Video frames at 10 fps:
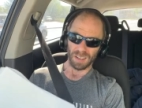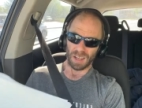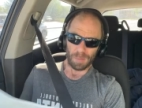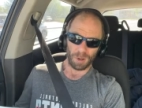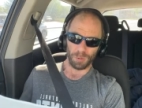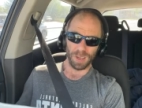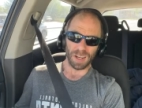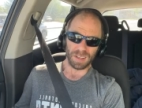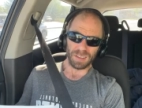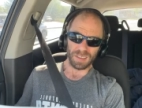I'm going to win
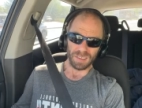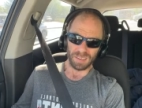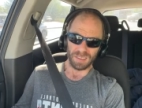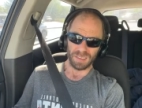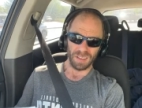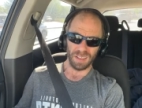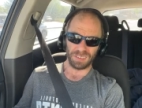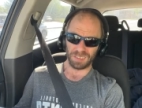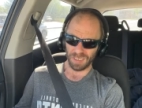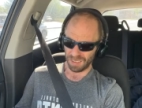it.
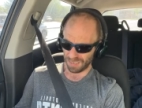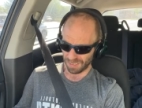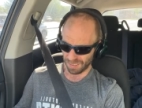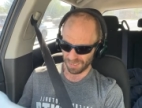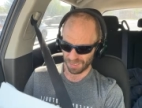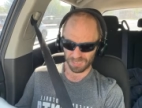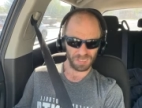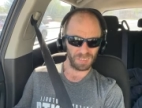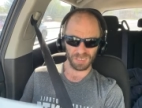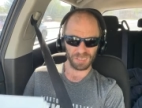
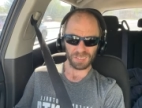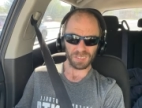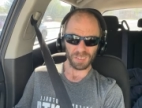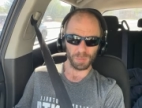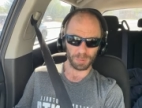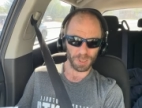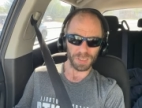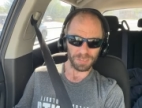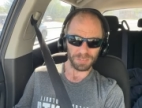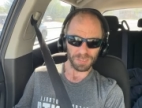This
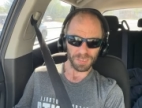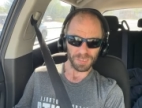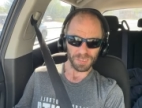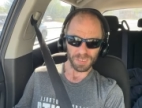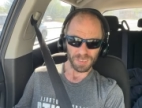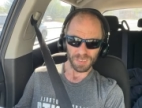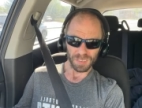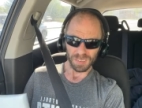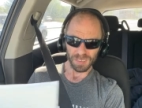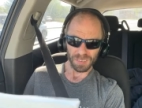brief.
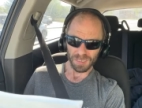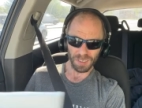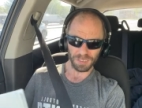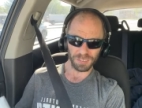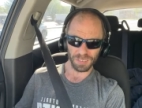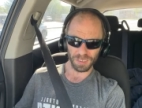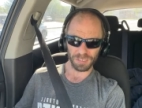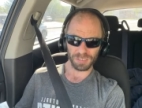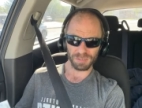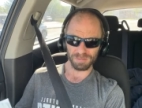
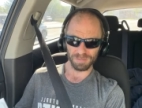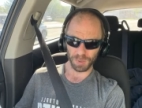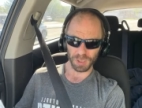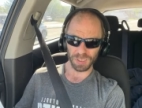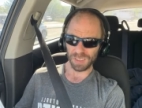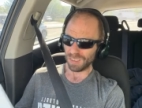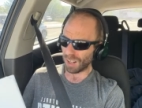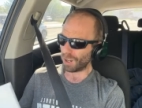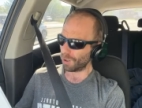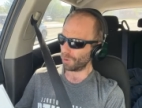There's really
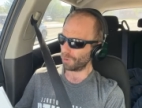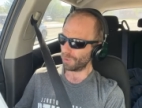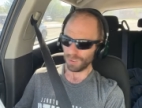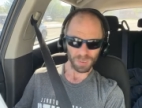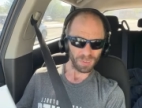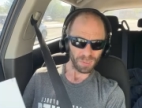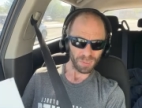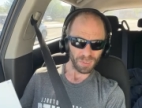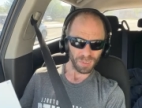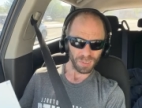no
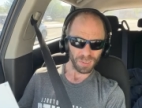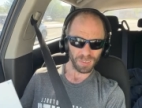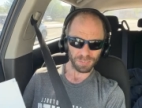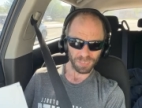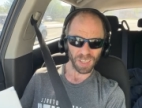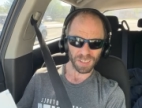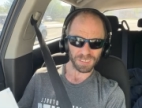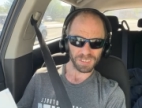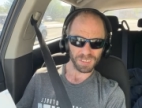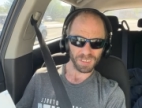
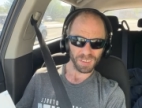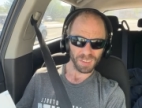defense